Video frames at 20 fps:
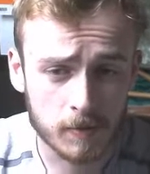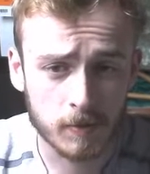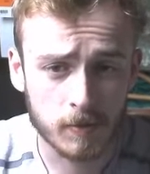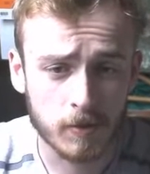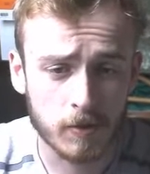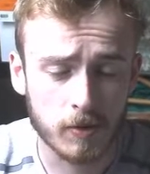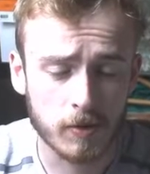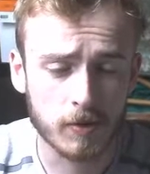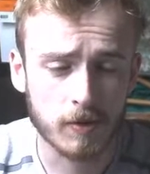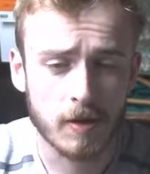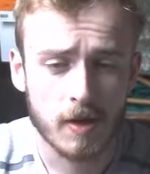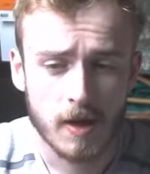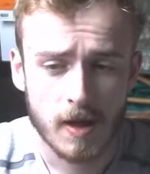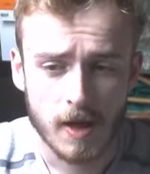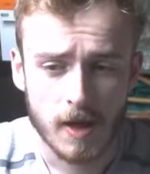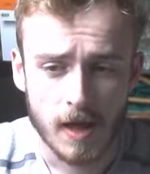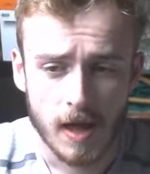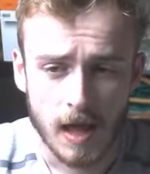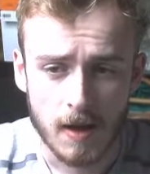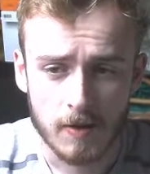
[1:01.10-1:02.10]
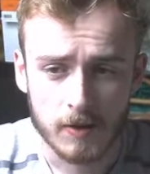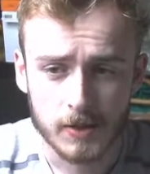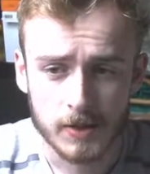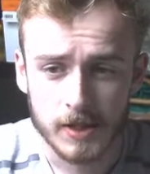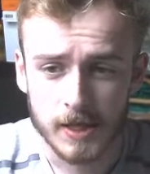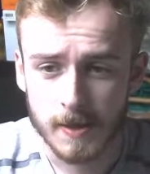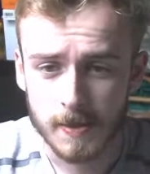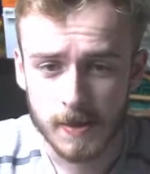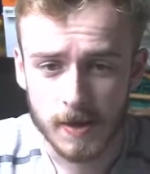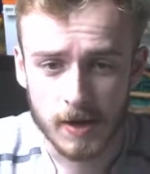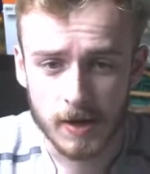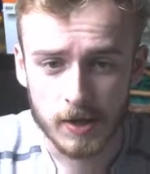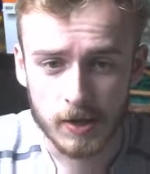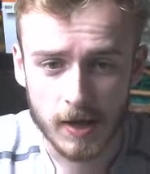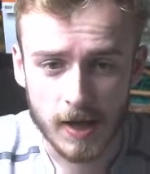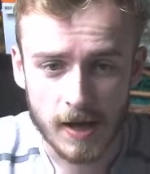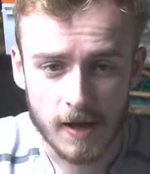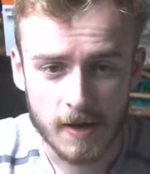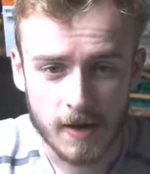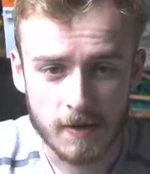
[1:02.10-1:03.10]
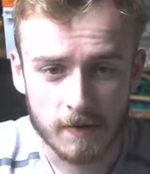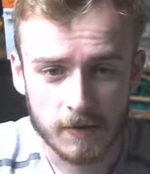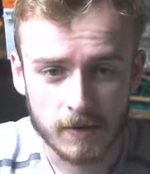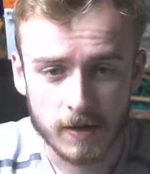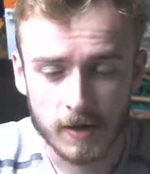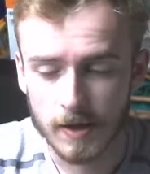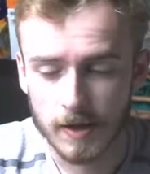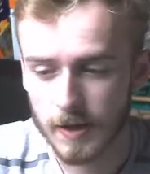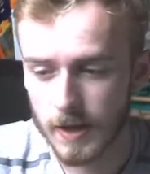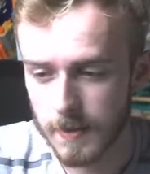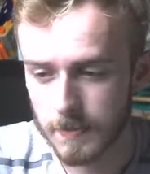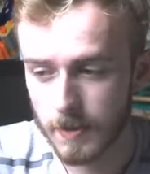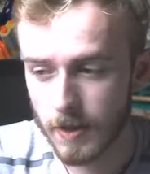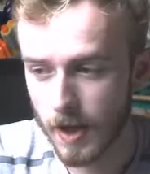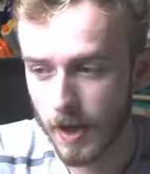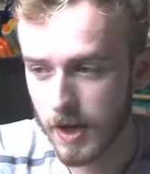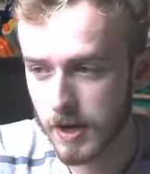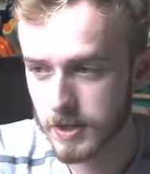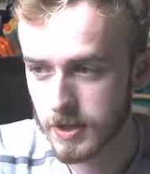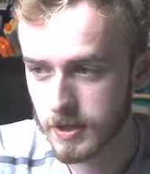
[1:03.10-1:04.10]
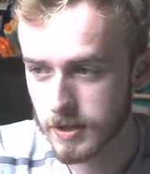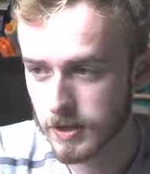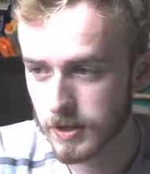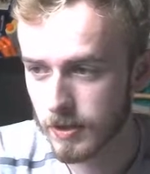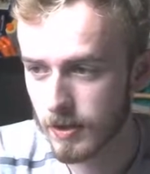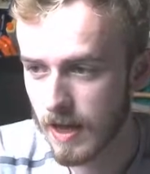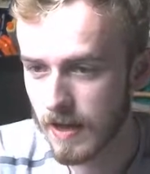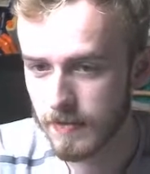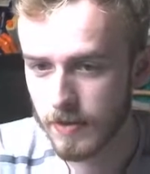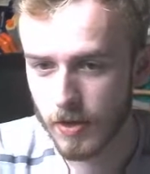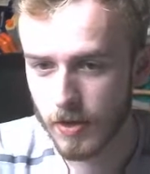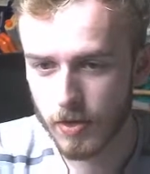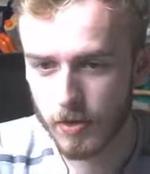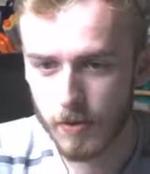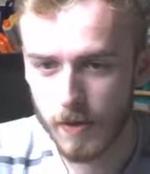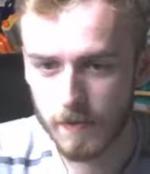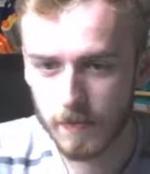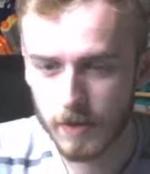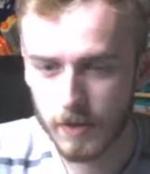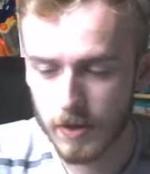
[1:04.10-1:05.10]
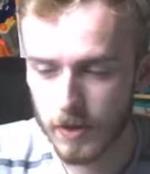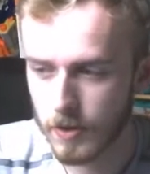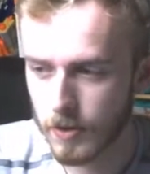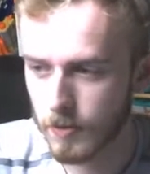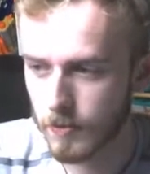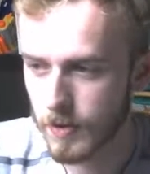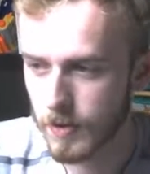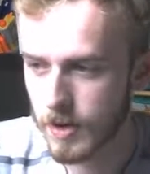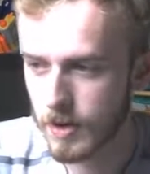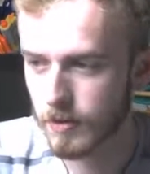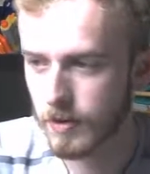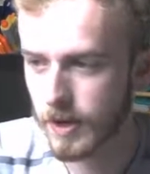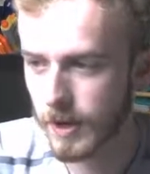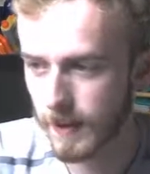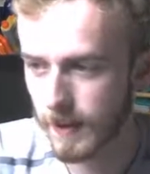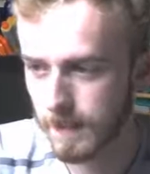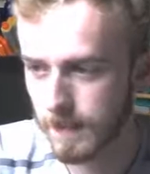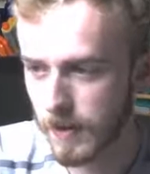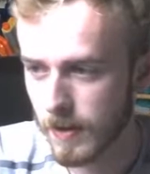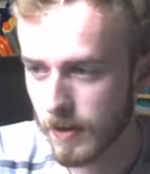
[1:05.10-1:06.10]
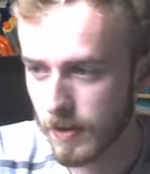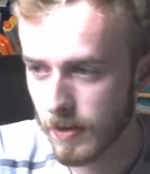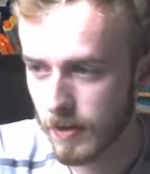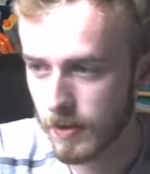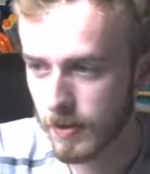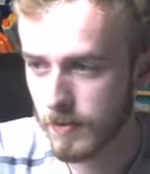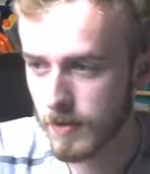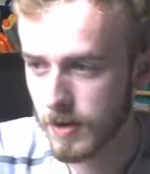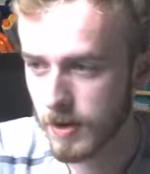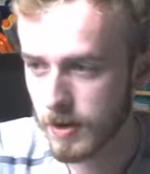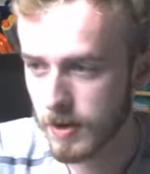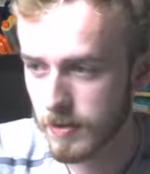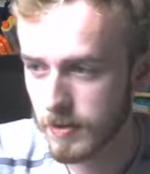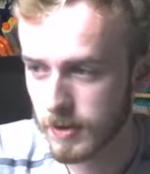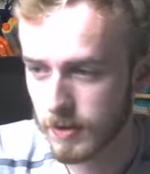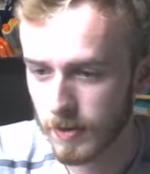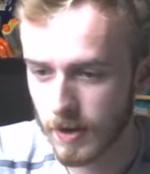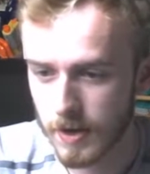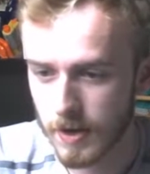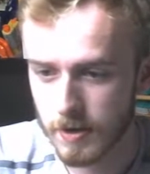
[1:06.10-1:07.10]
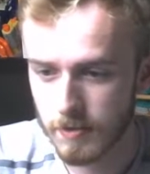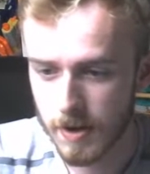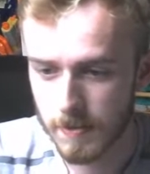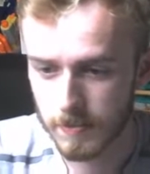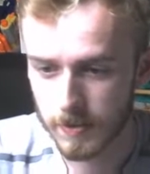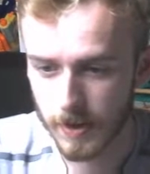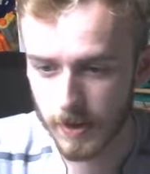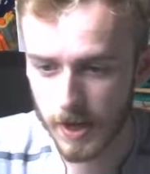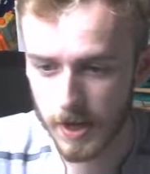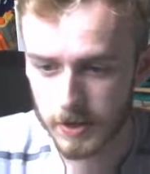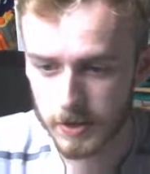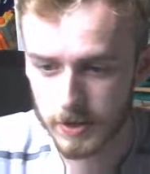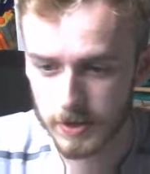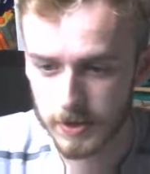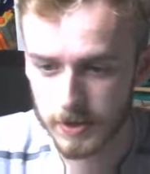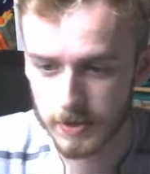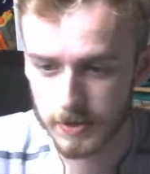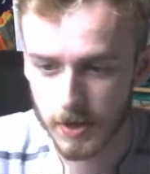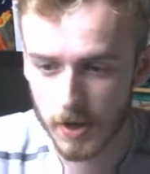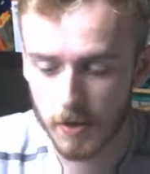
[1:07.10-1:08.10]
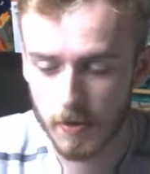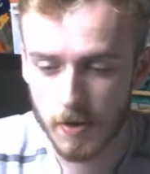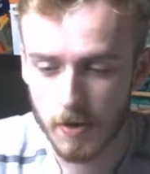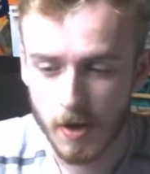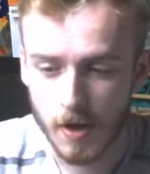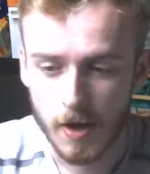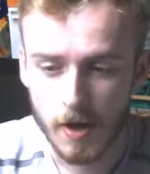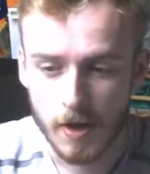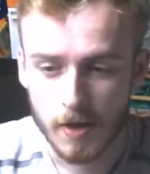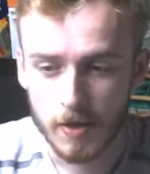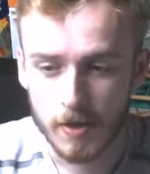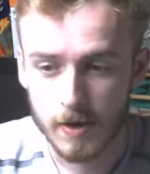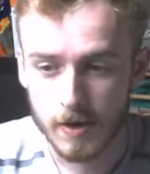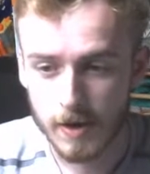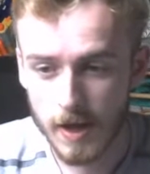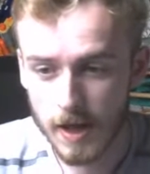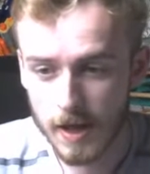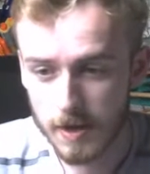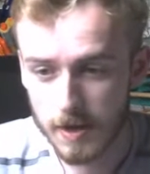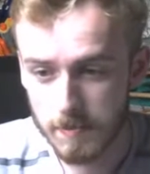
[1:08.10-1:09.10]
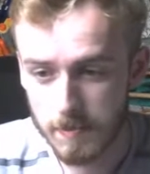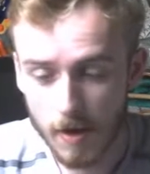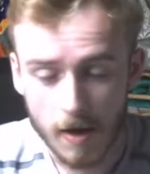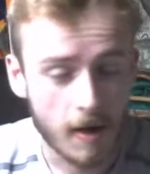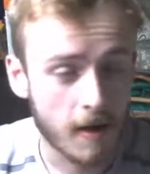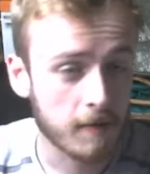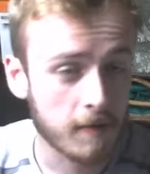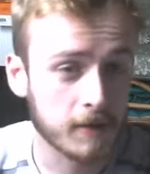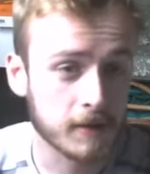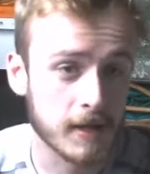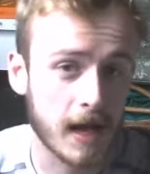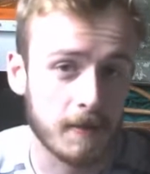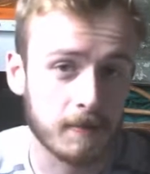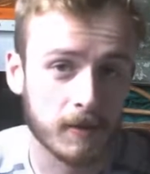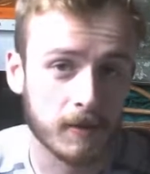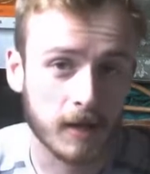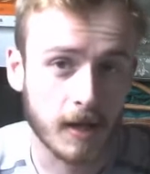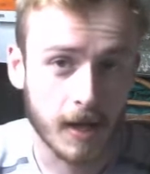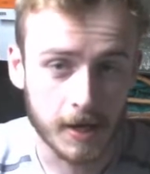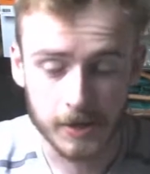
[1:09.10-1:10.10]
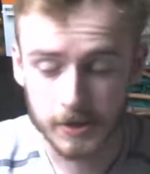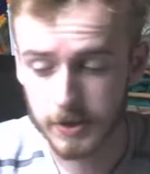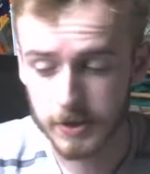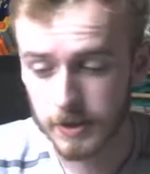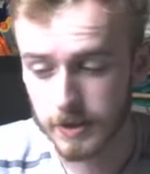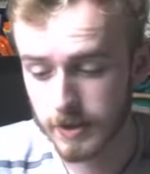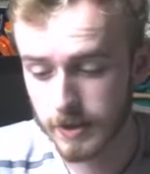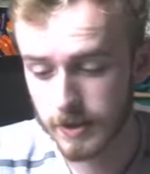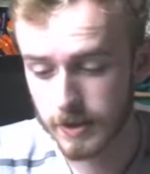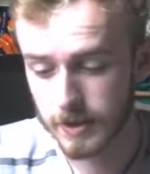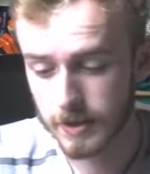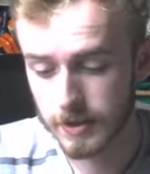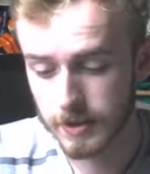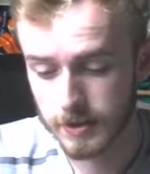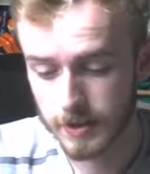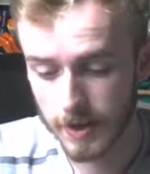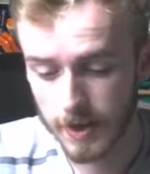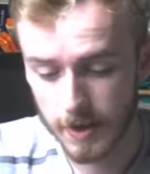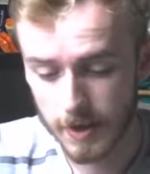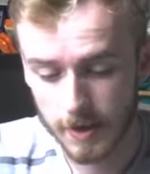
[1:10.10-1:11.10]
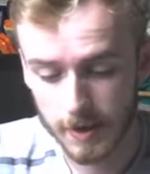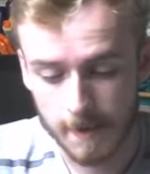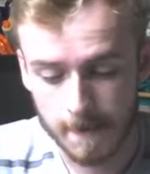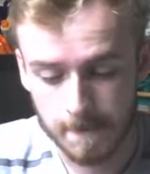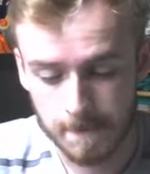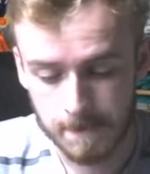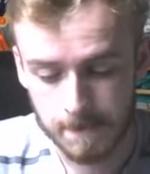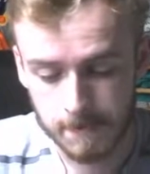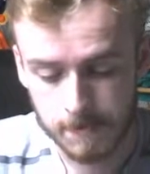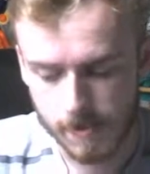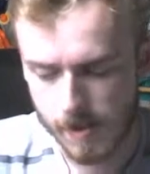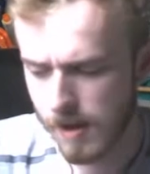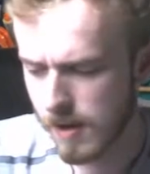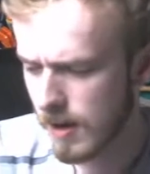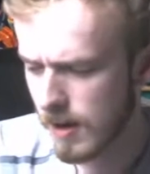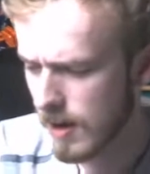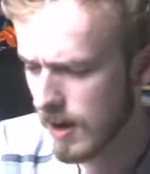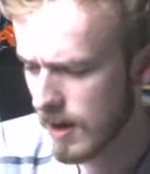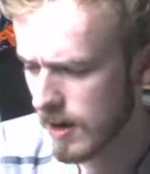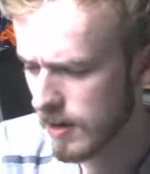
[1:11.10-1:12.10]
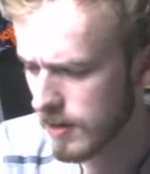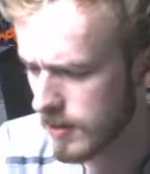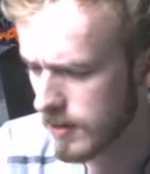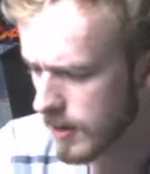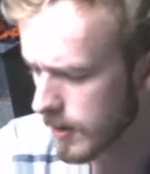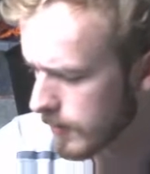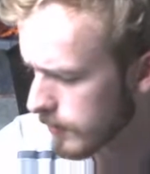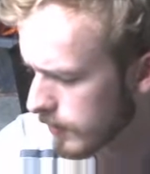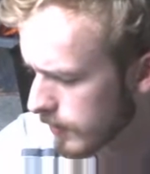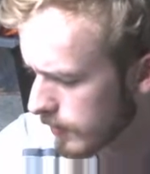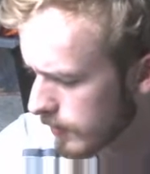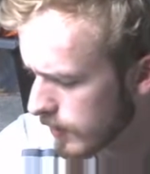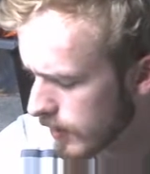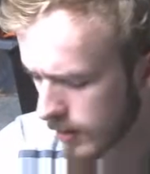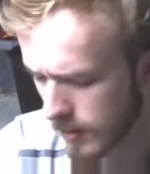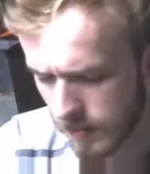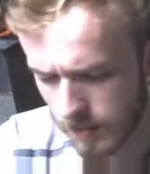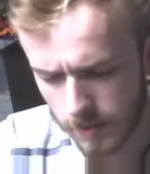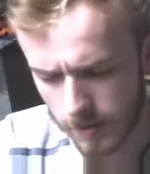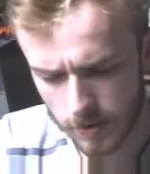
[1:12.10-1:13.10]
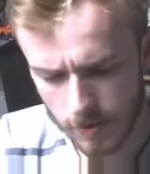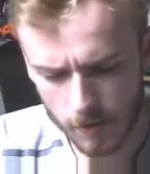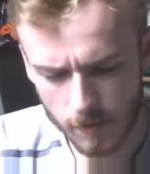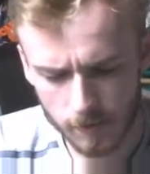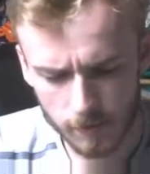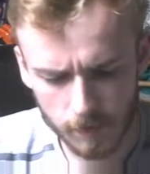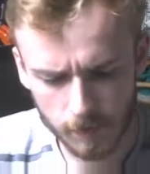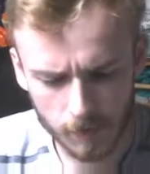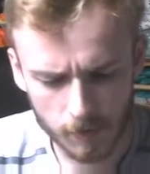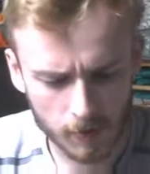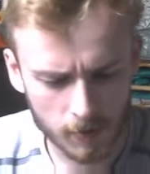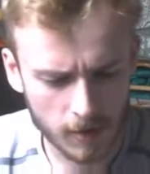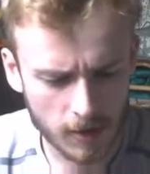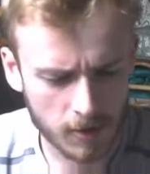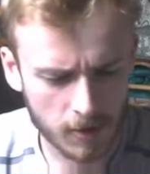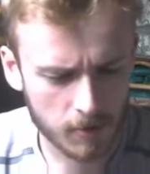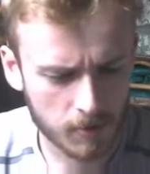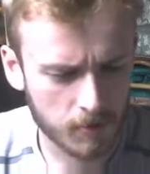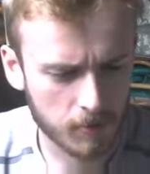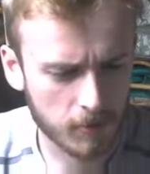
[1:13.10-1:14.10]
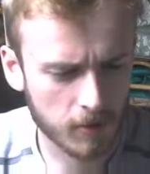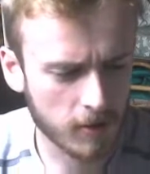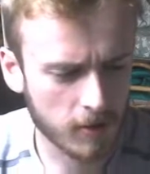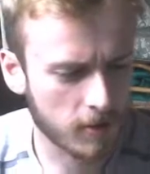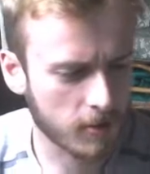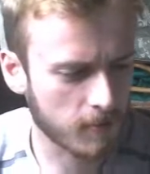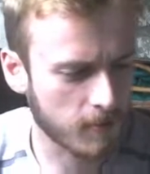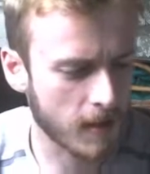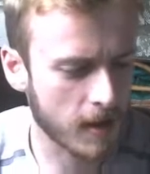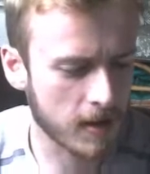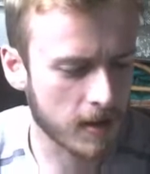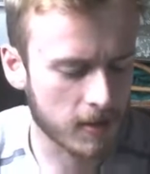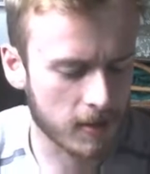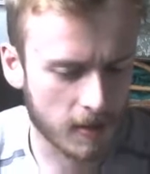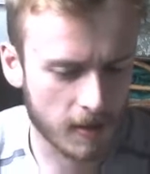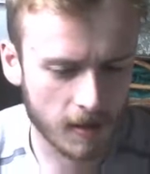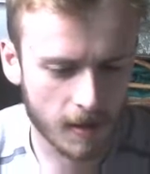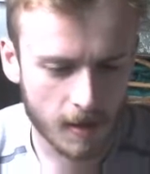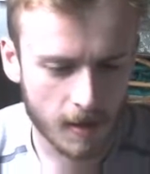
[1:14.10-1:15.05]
Portal. And once you get in there, you click on Applications, and you'll have this lovely little window here. So you want to do is create a new application. So the name of this application is, I don't know. Well, what can we go for that's pretty spicy?